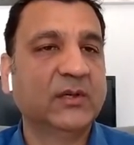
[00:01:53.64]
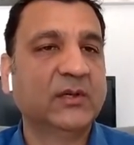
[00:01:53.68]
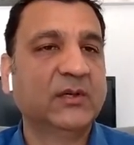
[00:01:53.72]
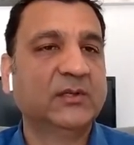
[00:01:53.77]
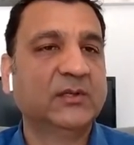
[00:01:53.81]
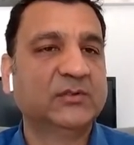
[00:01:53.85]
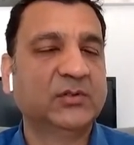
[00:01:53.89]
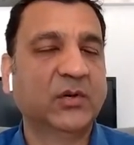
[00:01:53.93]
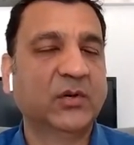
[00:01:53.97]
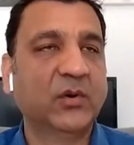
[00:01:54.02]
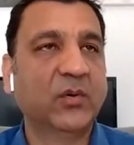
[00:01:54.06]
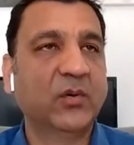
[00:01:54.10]

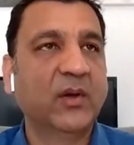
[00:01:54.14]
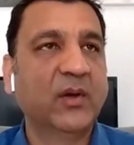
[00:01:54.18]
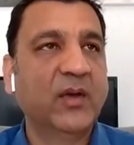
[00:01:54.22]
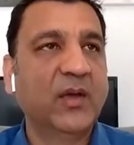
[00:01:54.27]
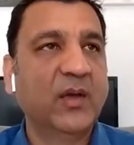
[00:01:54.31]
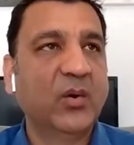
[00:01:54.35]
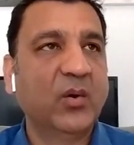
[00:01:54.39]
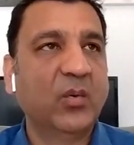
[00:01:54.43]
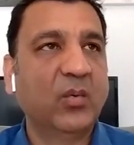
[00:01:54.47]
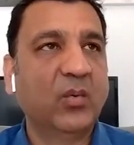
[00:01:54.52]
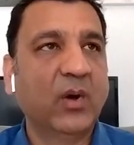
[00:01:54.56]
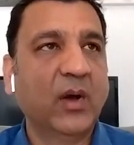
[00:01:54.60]
So
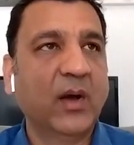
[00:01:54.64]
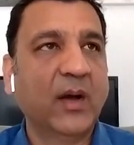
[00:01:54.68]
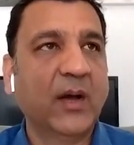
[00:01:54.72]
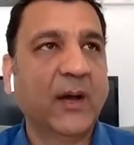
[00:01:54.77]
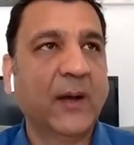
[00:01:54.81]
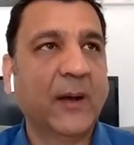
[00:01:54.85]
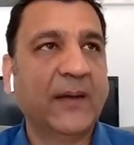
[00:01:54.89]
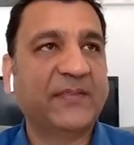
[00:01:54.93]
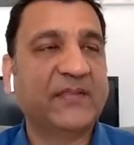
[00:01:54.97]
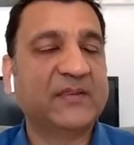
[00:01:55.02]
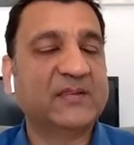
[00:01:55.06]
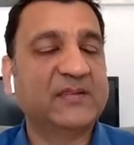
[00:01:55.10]

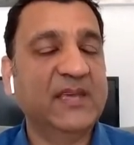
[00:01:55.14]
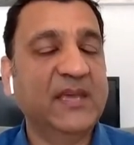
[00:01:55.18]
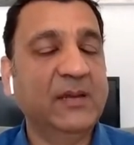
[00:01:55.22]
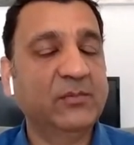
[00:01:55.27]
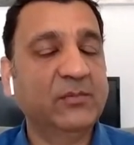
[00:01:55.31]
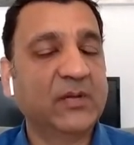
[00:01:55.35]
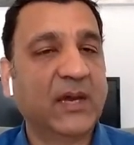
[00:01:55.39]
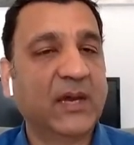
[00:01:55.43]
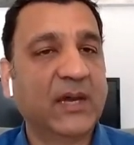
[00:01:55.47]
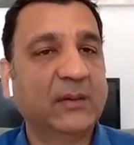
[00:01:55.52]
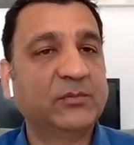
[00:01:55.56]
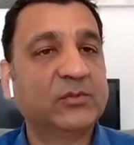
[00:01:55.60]
at the same
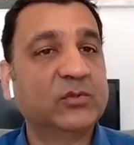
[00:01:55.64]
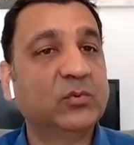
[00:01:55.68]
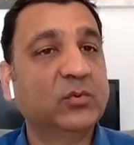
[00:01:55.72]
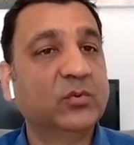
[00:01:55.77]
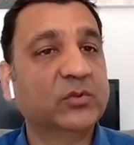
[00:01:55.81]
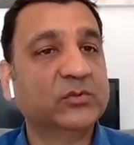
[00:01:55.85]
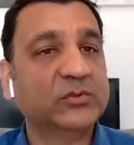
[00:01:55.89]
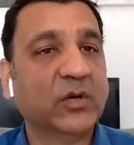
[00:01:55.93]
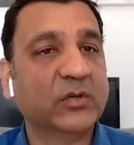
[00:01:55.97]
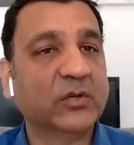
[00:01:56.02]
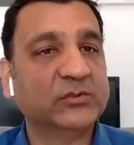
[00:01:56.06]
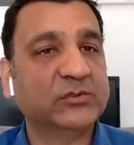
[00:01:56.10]
time,
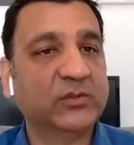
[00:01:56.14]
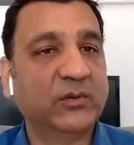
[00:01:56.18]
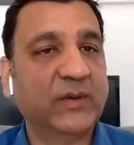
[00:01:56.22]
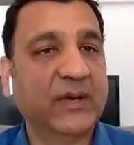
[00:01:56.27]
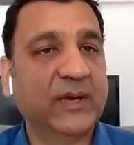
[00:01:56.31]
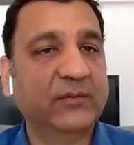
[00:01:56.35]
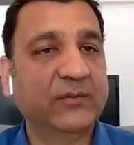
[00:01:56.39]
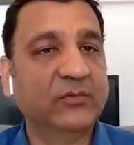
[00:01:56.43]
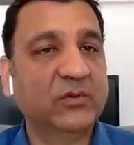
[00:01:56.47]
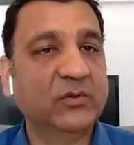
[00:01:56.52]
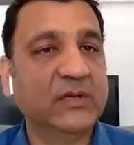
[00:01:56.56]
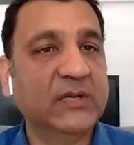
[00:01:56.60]
schools also
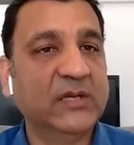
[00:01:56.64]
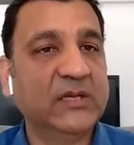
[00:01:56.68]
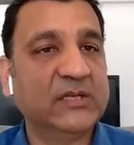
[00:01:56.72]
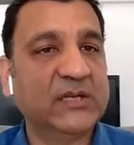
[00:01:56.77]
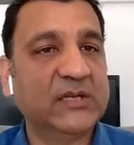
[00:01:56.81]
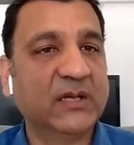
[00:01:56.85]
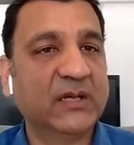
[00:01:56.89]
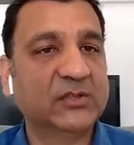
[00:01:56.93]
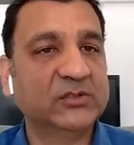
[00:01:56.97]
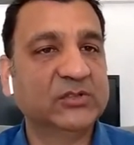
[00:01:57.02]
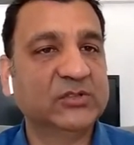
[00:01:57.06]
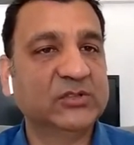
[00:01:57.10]
have unique
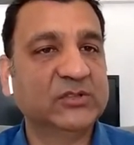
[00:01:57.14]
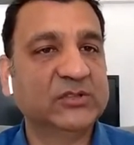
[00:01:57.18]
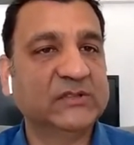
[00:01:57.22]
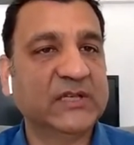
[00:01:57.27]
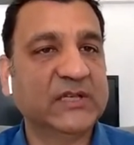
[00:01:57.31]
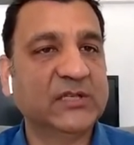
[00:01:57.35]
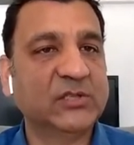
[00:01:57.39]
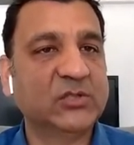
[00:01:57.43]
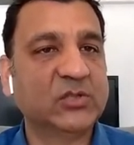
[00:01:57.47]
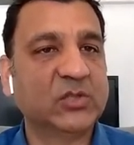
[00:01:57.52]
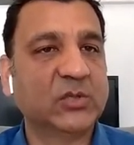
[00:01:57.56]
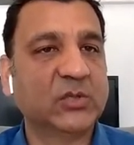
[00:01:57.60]
challenges
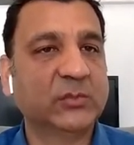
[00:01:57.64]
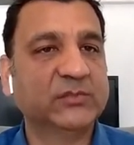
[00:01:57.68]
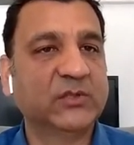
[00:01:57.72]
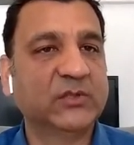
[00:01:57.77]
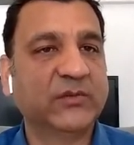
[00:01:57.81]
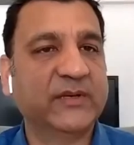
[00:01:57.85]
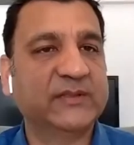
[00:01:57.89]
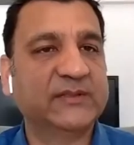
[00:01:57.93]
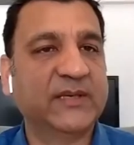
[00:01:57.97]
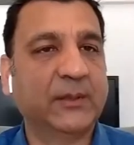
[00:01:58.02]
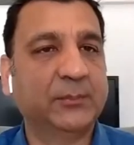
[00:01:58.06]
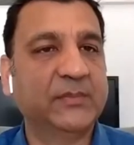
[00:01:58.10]
in terms of
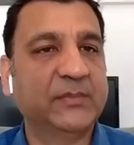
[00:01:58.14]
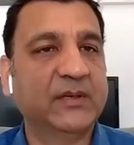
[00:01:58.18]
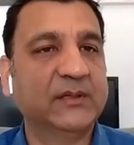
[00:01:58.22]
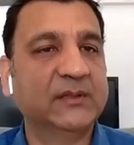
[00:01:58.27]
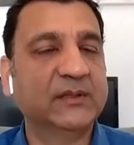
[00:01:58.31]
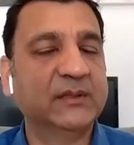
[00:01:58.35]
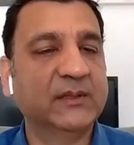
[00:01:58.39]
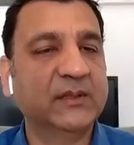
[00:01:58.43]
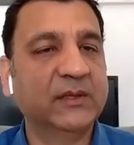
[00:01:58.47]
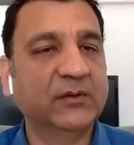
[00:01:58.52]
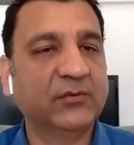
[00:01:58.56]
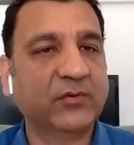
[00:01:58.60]
accepting
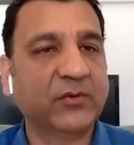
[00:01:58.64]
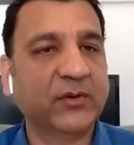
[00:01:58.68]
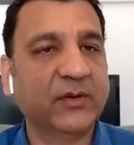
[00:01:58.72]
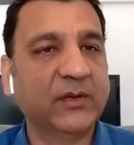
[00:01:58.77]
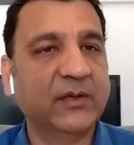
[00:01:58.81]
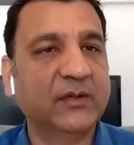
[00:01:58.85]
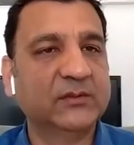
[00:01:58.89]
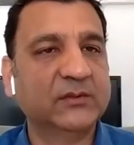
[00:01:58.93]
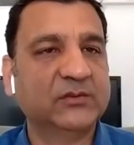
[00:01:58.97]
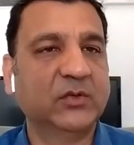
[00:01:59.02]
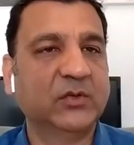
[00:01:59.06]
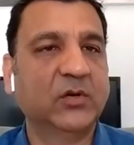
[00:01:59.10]
delivery.
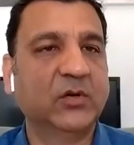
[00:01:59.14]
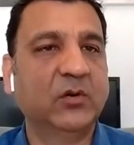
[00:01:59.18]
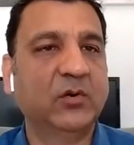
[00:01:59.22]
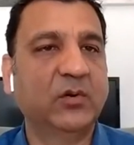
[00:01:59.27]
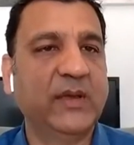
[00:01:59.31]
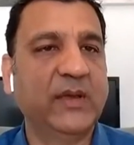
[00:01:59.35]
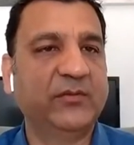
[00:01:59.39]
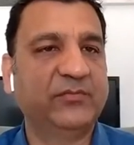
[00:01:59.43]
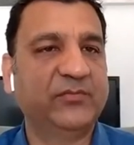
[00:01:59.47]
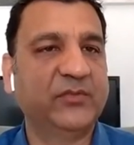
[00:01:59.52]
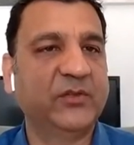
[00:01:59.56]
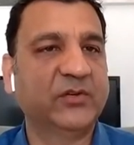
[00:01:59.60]
So
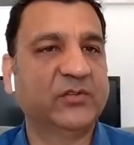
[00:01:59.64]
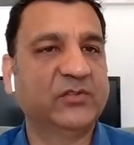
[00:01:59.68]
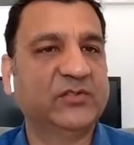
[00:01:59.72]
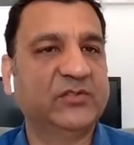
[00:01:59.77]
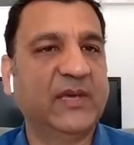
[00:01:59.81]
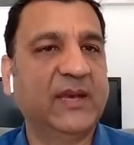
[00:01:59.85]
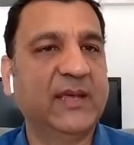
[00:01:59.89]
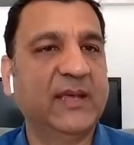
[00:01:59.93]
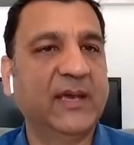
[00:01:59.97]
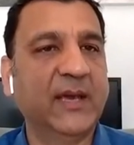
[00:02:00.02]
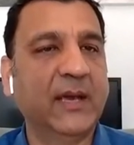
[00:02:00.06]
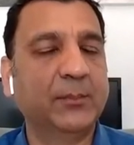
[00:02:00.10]
if they're
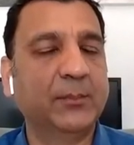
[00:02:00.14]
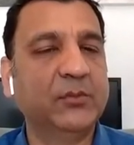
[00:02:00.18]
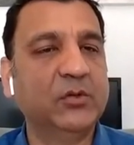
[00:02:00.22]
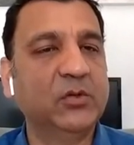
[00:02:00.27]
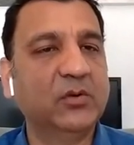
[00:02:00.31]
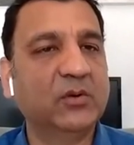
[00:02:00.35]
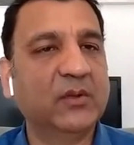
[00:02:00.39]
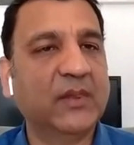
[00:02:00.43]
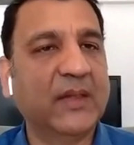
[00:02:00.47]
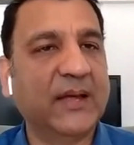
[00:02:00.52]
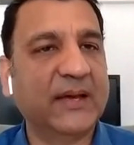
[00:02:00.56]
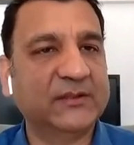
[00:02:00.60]
setting up new
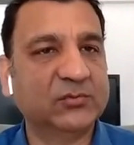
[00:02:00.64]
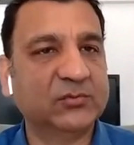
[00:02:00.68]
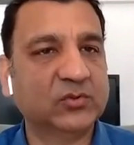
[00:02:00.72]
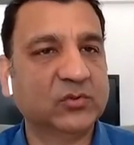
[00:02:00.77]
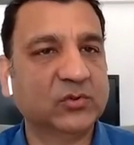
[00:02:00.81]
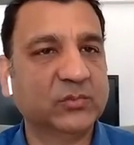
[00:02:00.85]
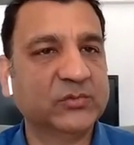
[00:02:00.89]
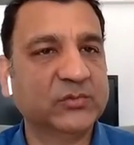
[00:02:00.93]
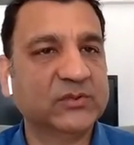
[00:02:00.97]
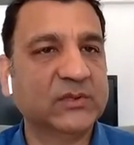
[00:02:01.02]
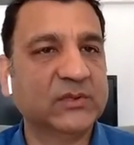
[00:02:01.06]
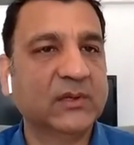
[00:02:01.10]

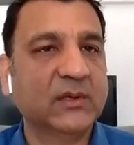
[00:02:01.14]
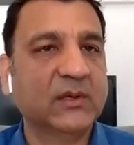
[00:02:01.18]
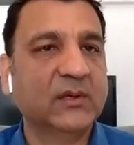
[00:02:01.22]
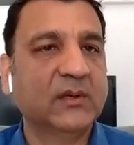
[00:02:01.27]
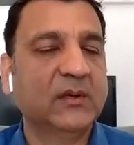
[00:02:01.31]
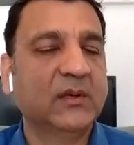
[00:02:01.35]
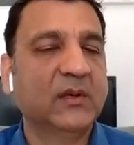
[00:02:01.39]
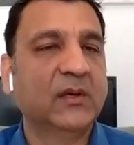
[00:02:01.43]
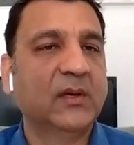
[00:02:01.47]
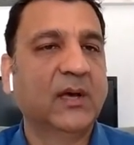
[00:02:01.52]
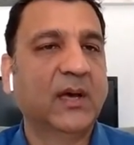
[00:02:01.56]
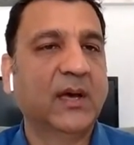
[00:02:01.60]
classrooms,
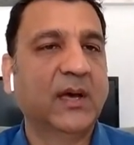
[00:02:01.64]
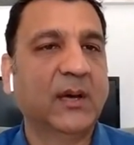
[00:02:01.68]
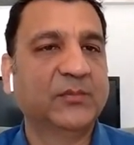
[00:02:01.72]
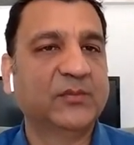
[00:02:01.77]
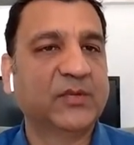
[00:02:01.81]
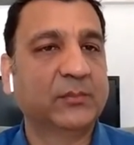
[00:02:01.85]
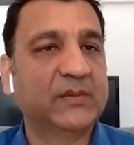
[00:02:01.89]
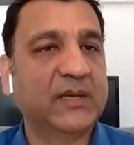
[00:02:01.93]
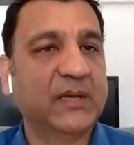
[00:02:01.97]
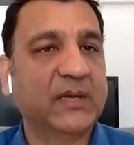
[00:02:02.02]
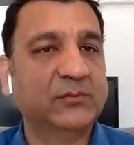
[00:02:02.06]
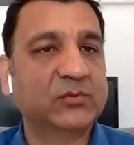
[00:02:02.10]

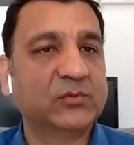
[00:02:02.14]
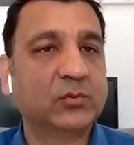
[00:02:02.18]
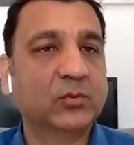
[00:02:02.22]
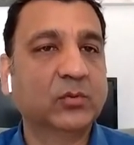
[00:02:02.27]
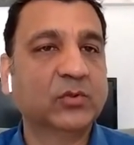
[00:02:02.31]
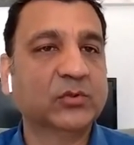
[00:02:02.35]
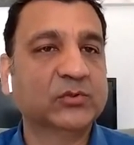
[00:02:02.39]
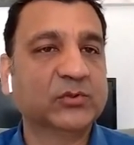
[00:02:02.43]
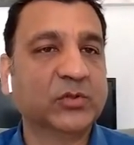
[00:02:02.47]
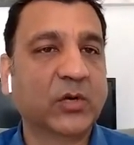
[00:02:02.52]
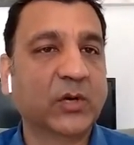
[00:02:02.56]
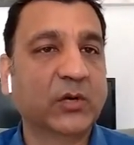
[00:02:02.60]
sometimes
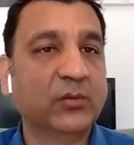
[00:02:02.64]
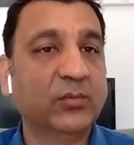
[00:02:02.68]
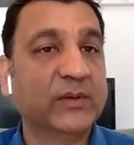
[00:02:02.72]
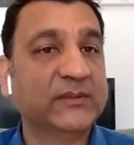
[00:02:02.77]
schools are in